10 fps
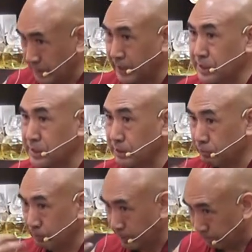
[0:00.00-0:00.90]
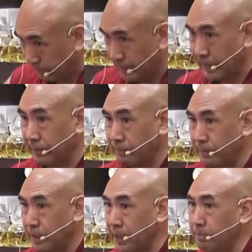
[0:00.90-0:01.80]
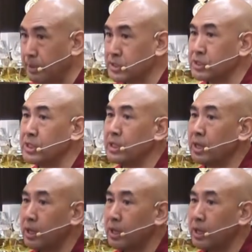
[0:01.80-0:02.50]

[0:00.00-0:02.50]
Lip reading: is challenging in my life. I must